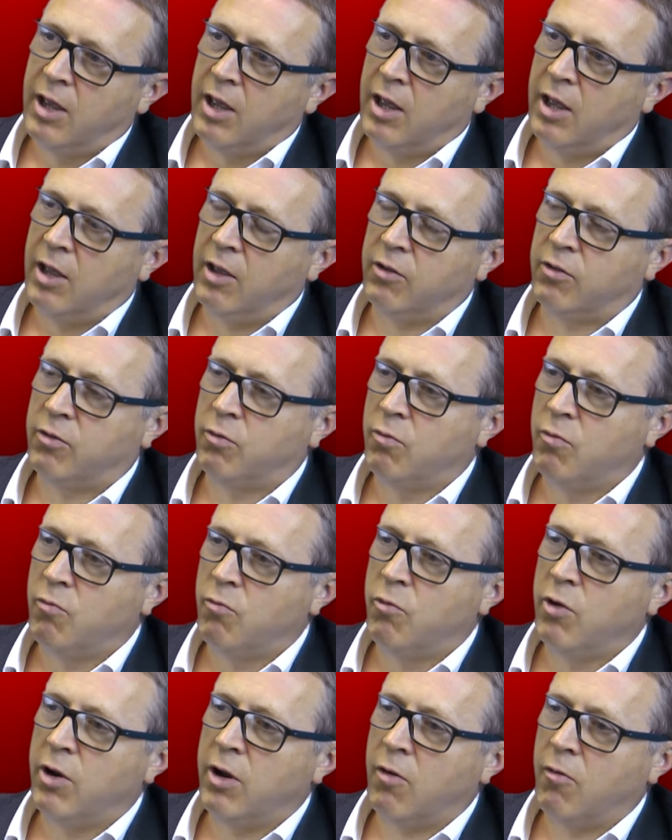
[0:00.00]
It's
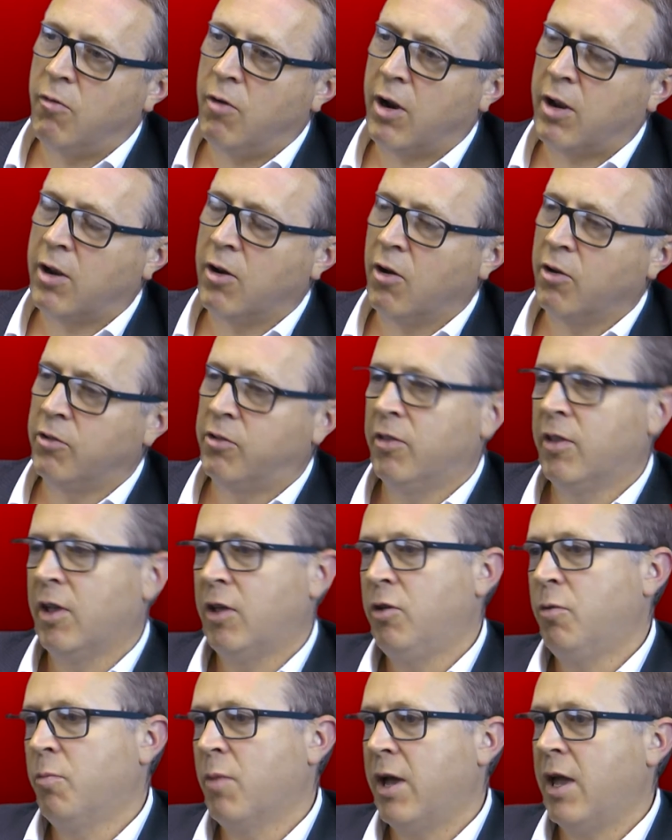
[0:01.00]
recognising
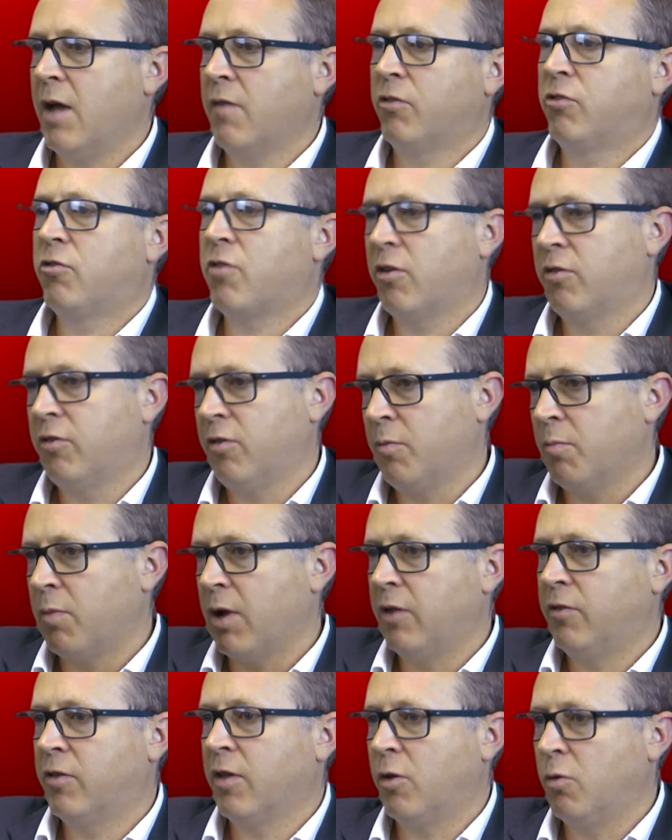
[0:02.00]
that you may have a strategy in
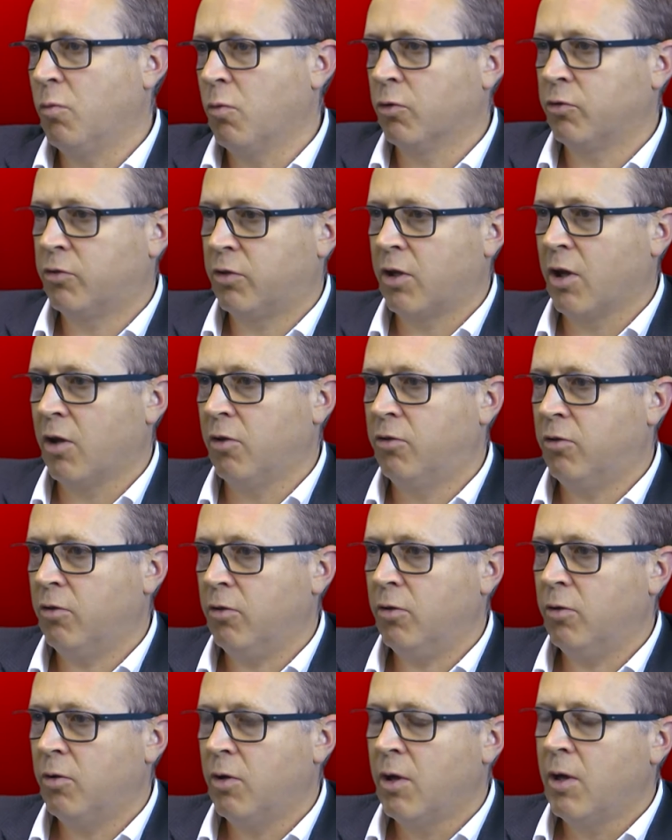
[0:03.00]
place that you want to go
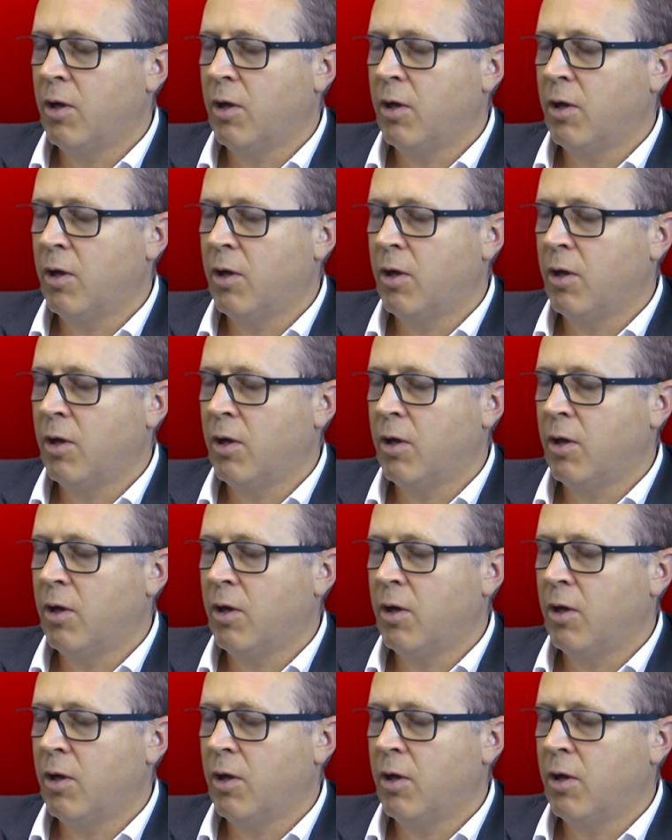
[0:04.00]
to,